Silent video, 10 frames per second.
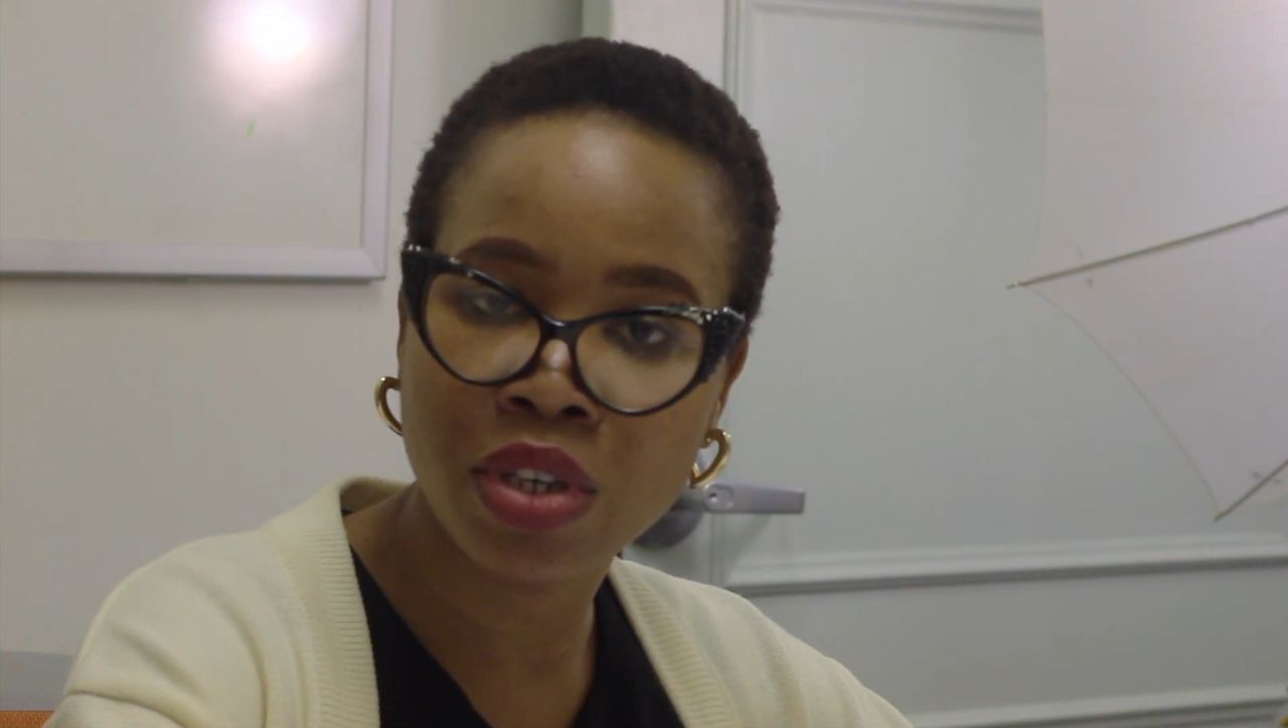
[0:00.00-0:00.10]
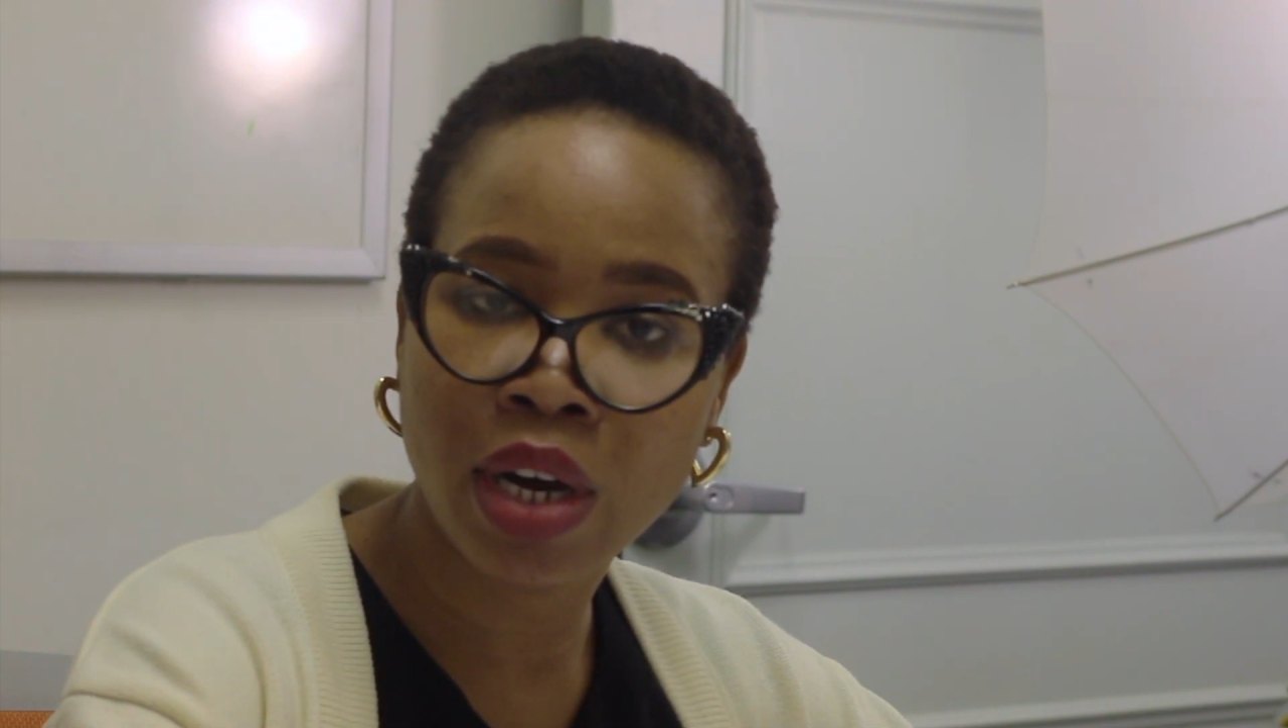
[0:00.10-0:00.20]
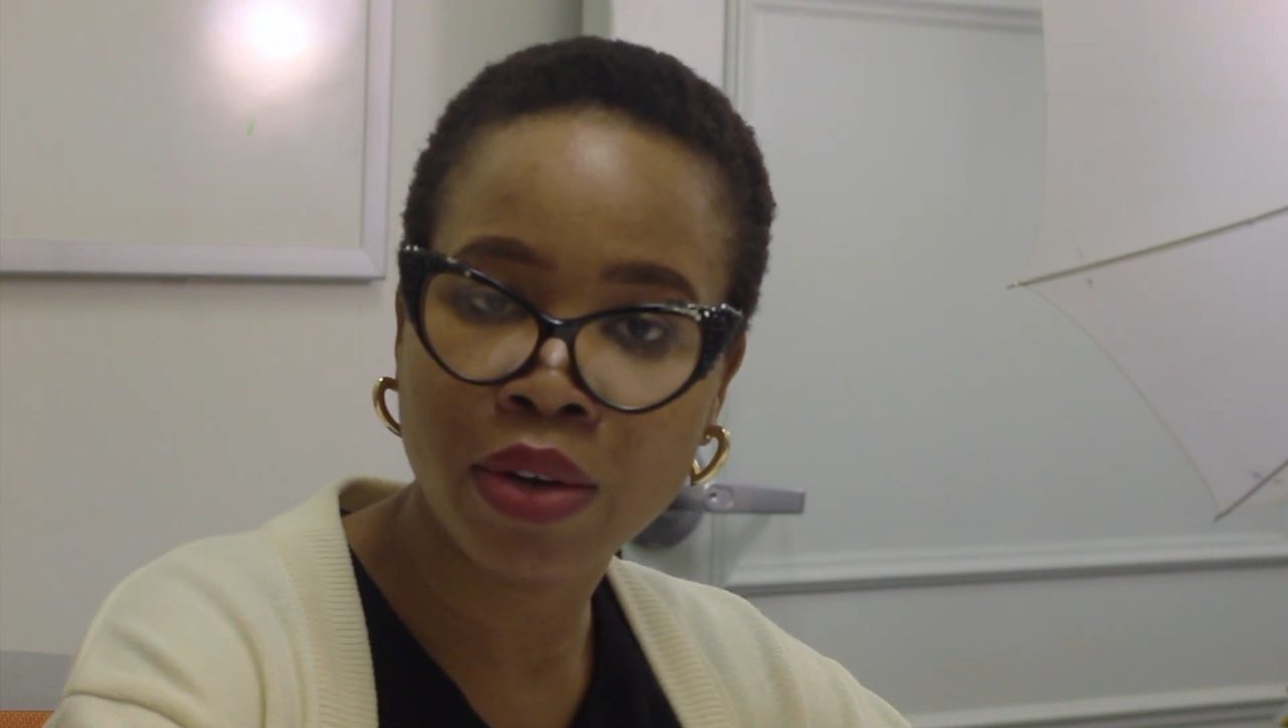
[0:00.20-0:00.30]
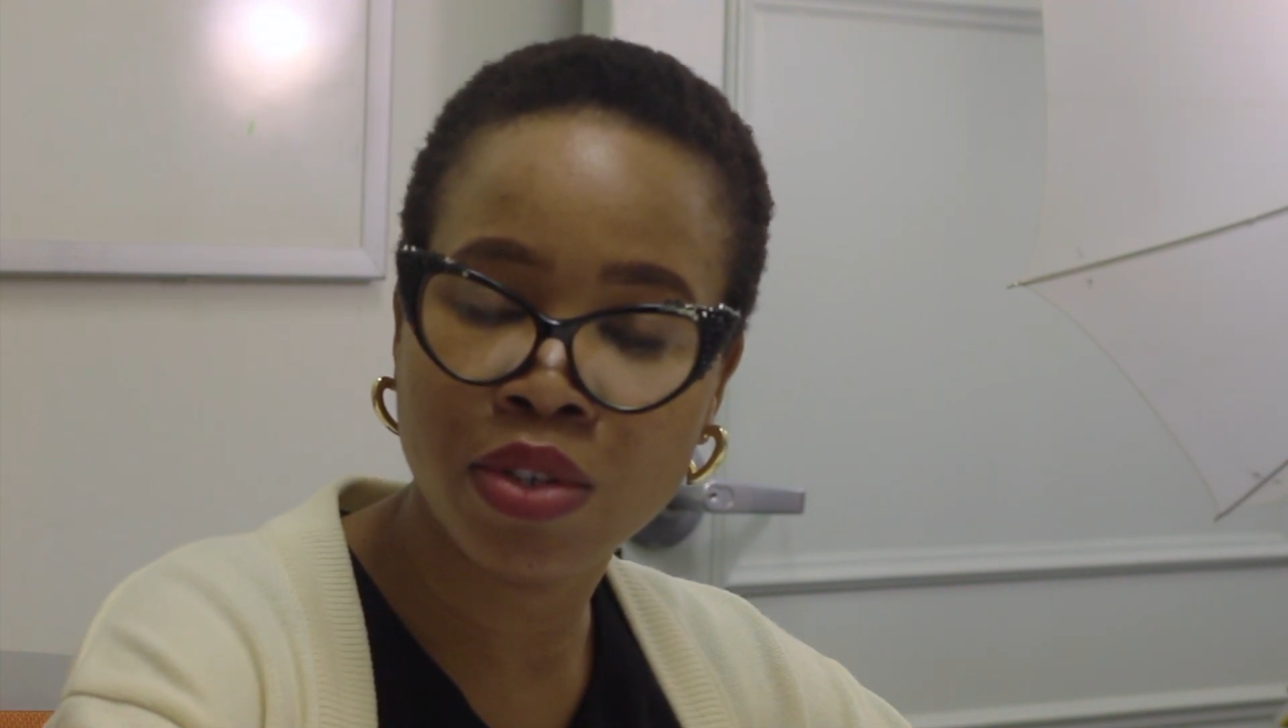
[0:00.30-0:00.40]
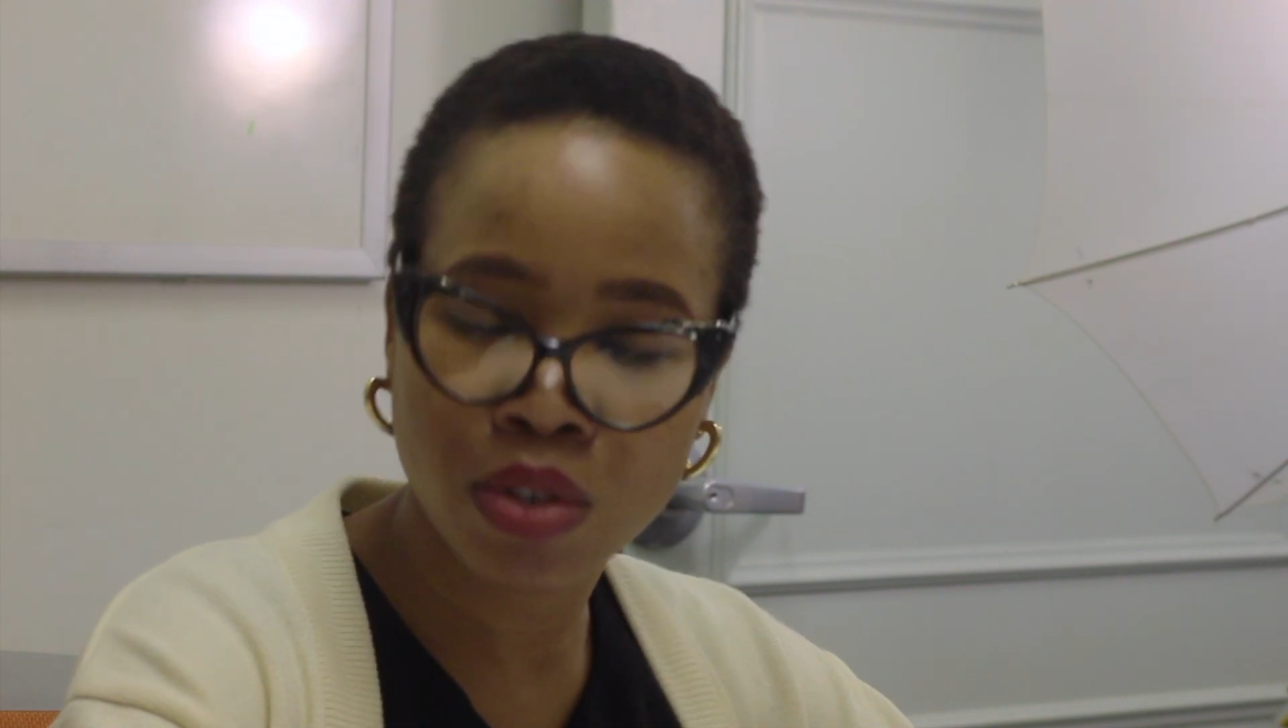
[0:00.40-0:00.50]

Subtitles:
how the